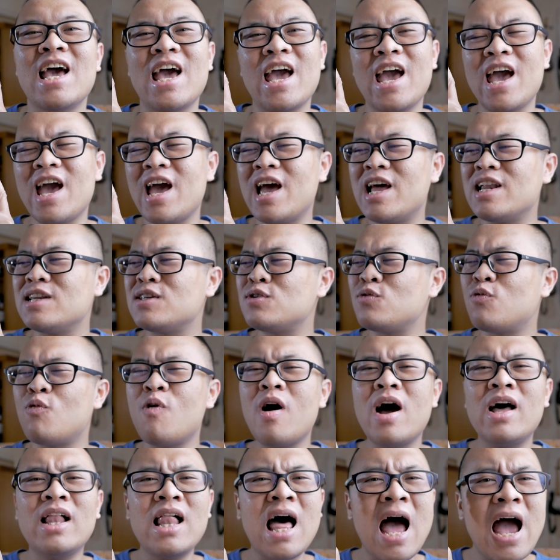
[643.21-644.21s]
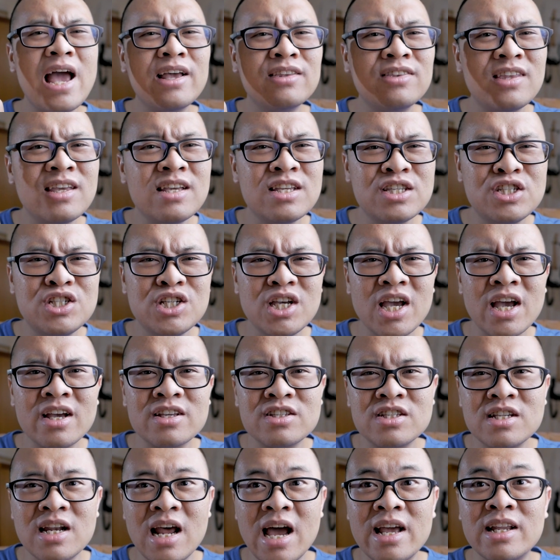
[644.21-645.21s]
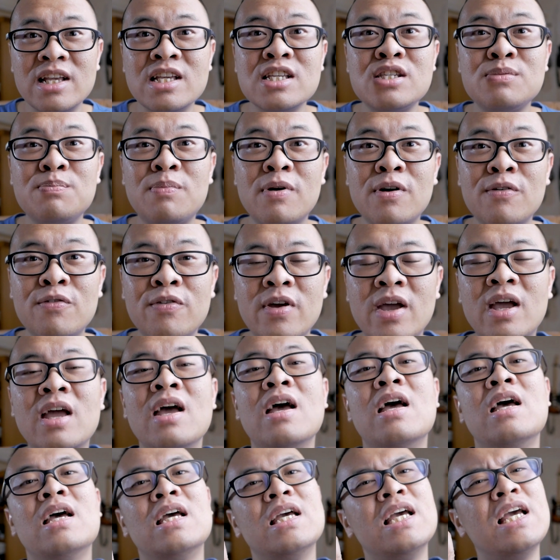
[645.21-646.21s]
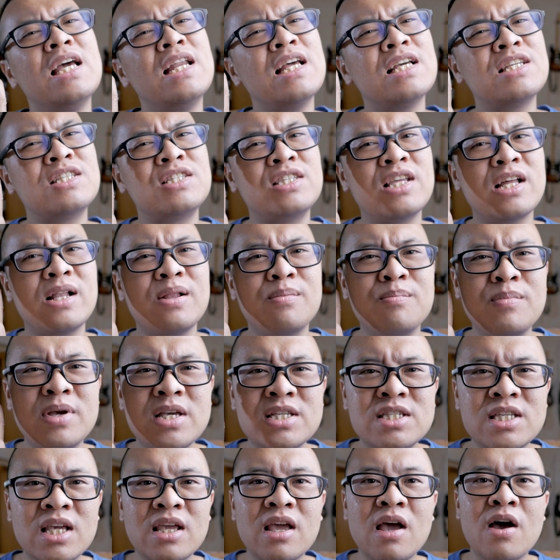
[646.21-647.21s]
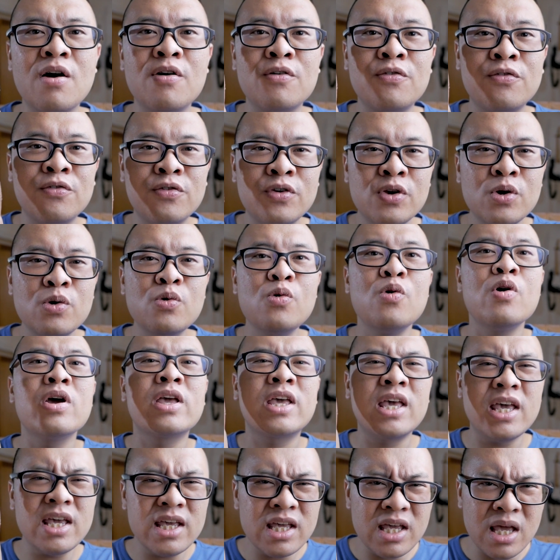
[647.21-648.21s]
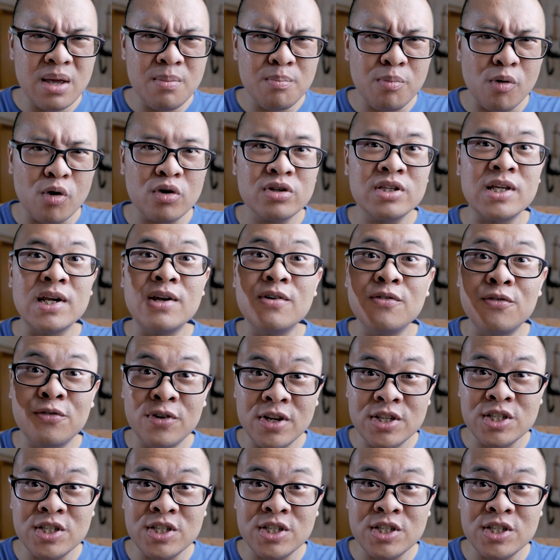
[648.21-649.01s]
And while I think GX9 is perfect, it is still missing a few key important